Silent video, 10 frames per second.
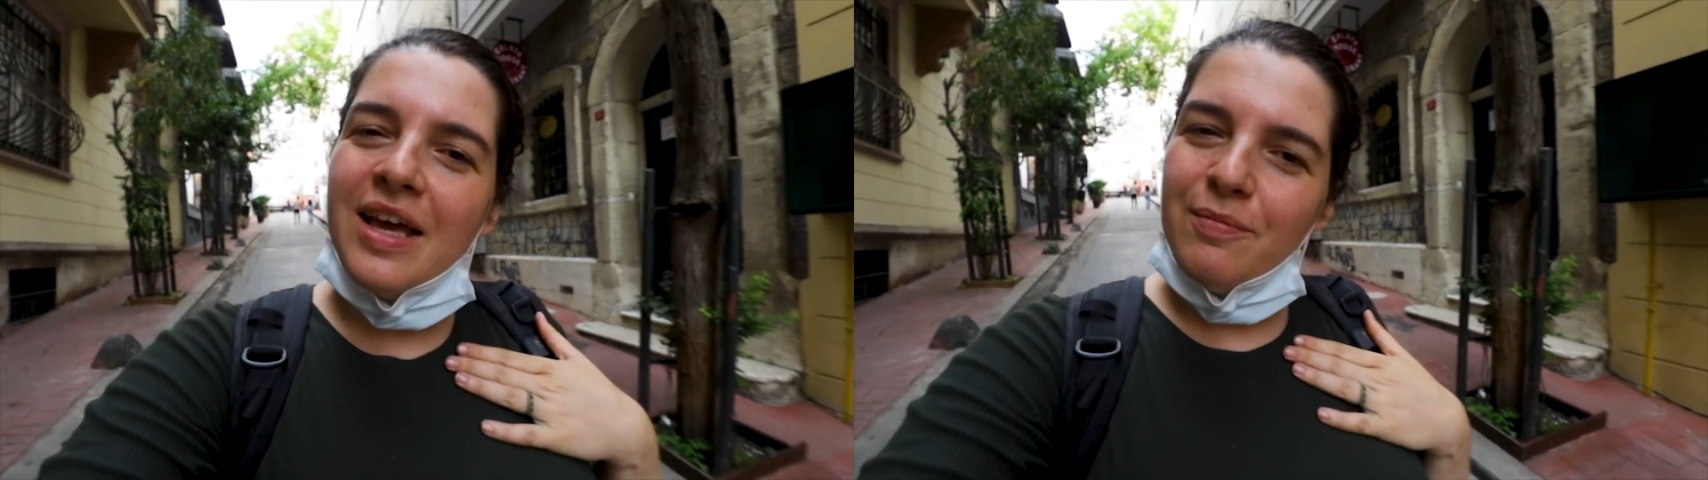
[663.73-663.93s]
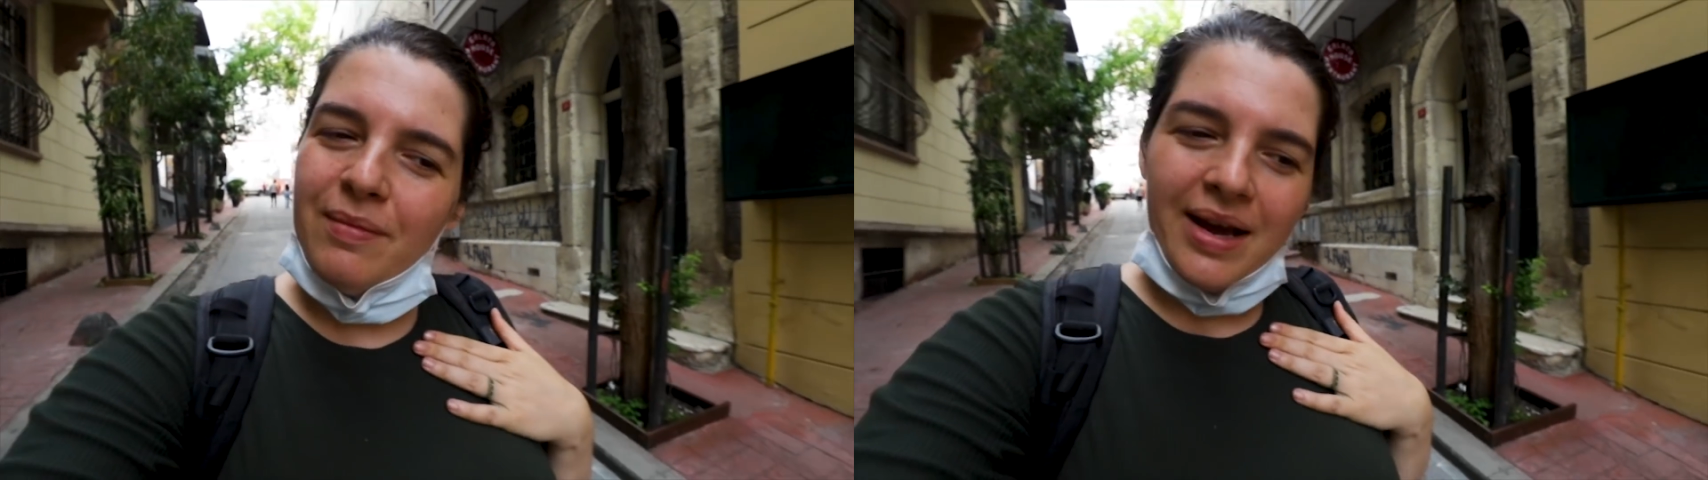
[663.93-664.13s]

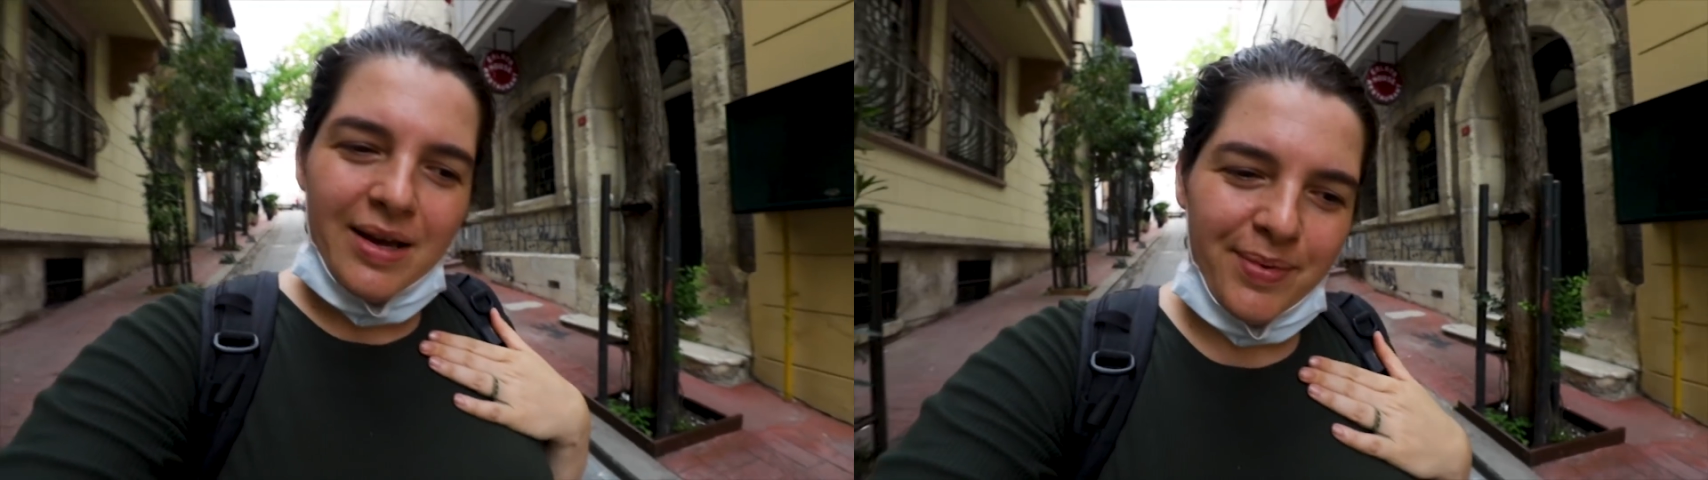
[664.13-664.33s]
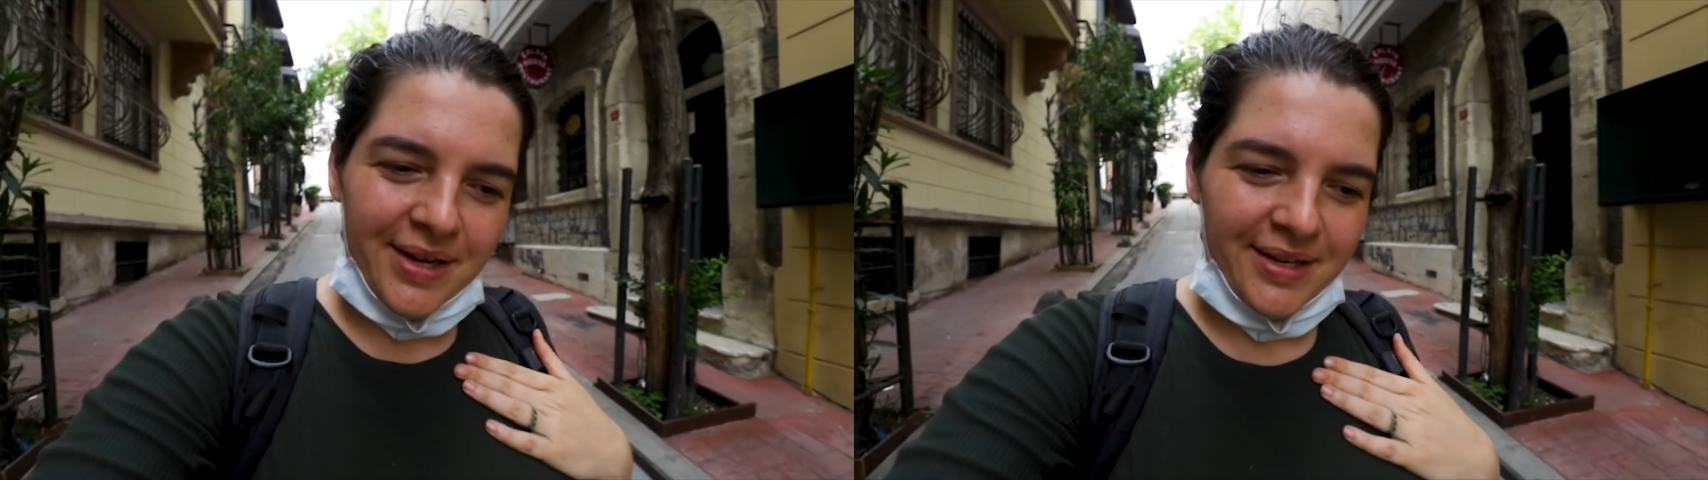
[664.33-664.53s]
in my
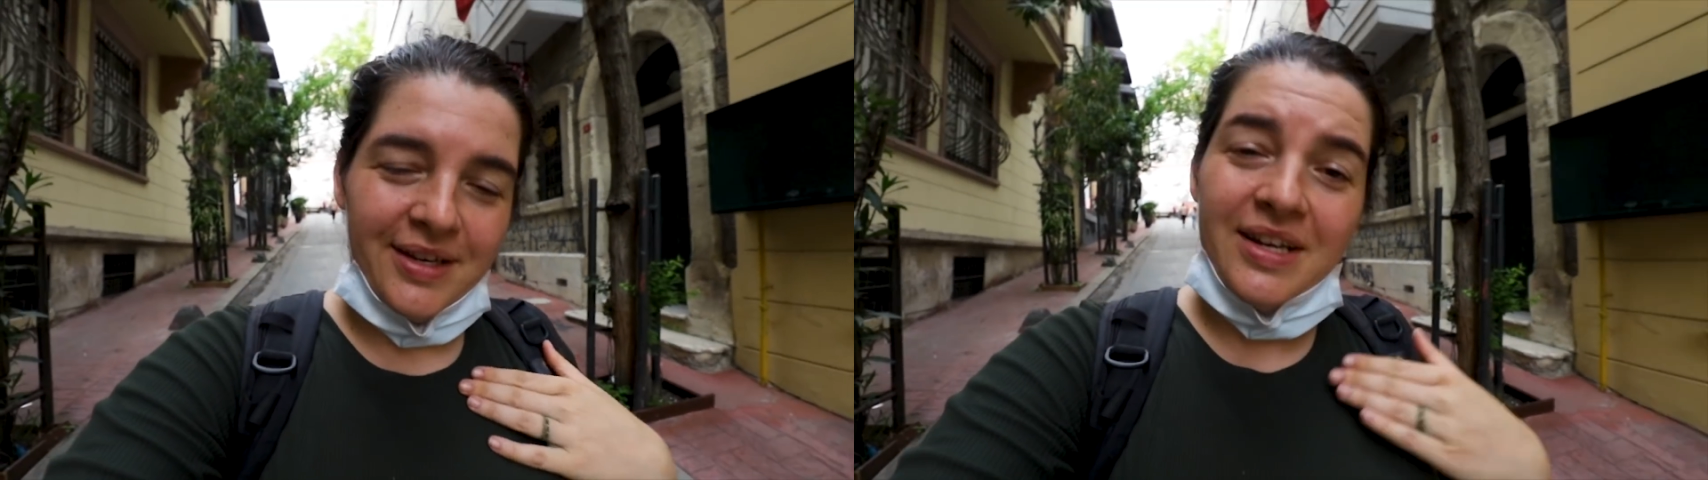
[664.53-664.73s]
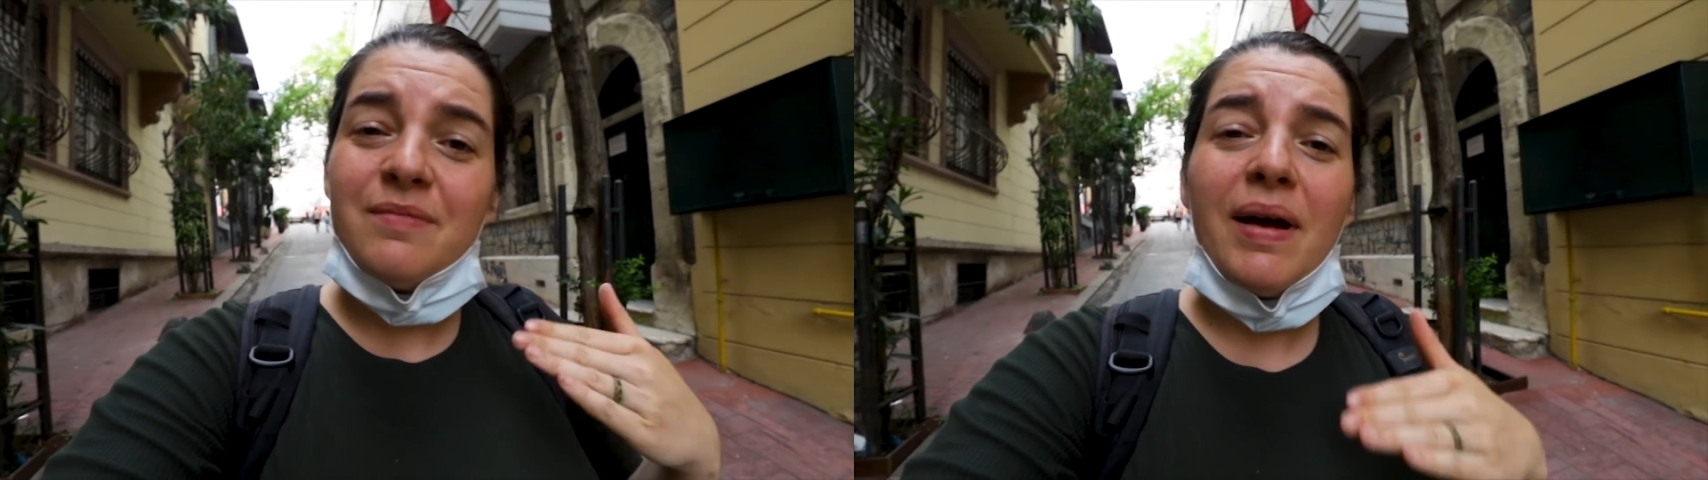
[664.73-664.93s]

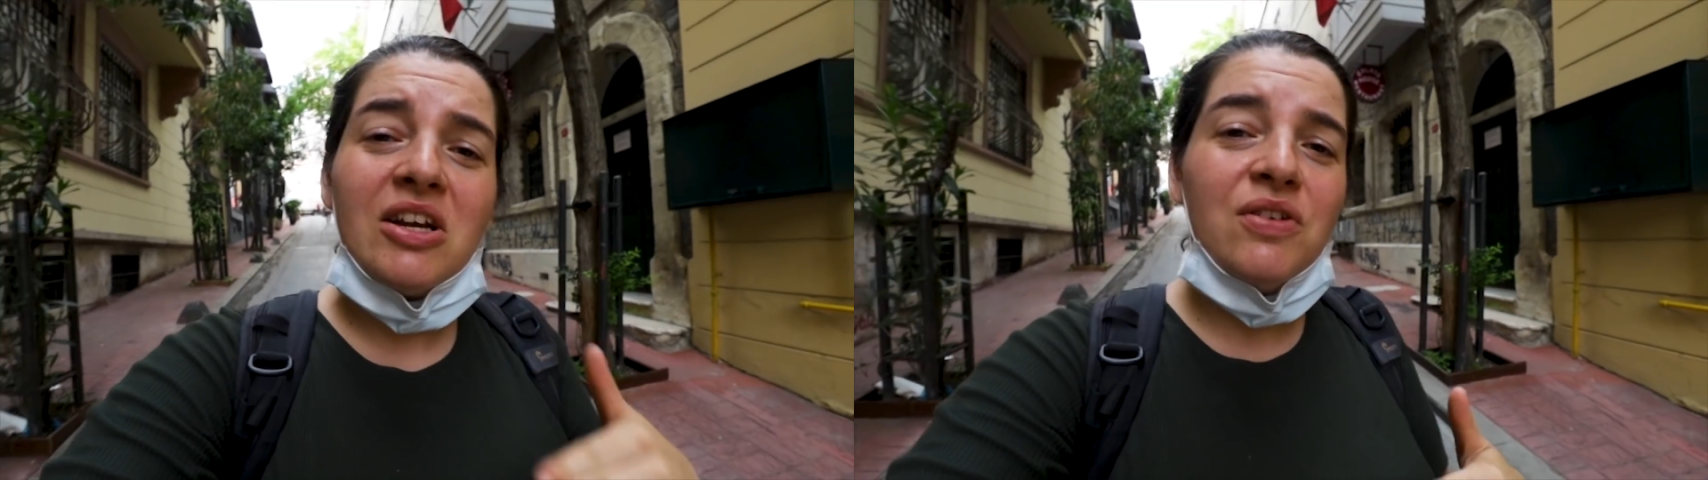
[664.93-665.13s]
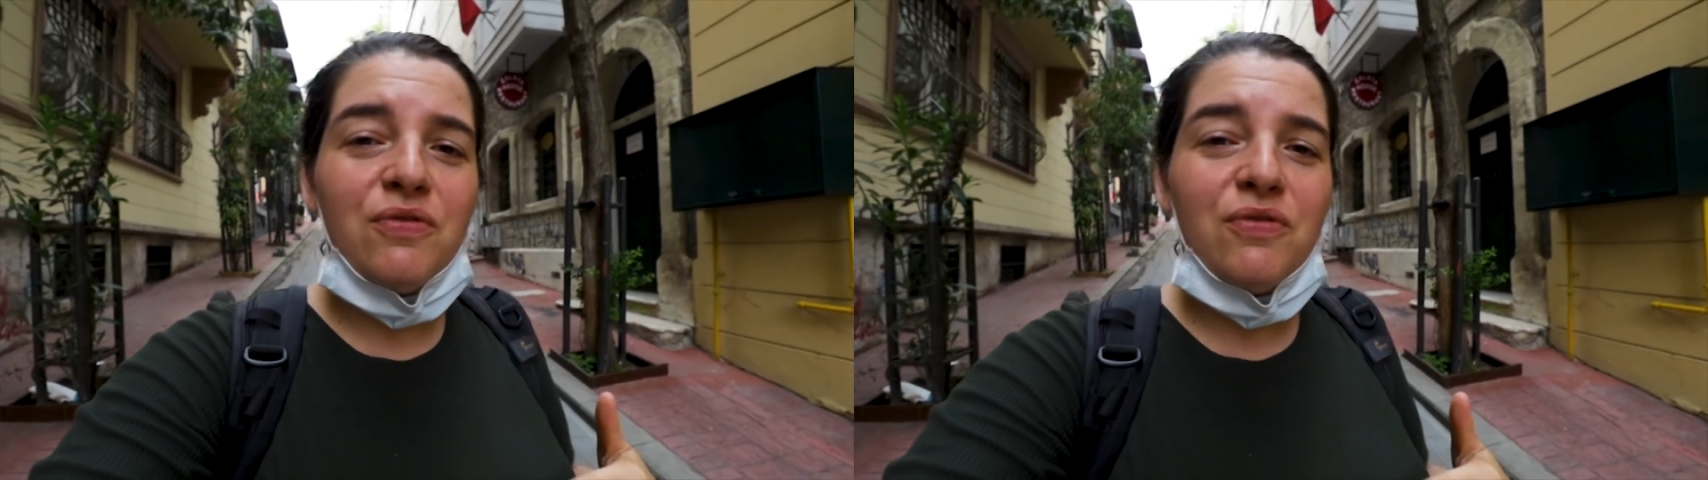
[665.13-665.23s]
opinion, especially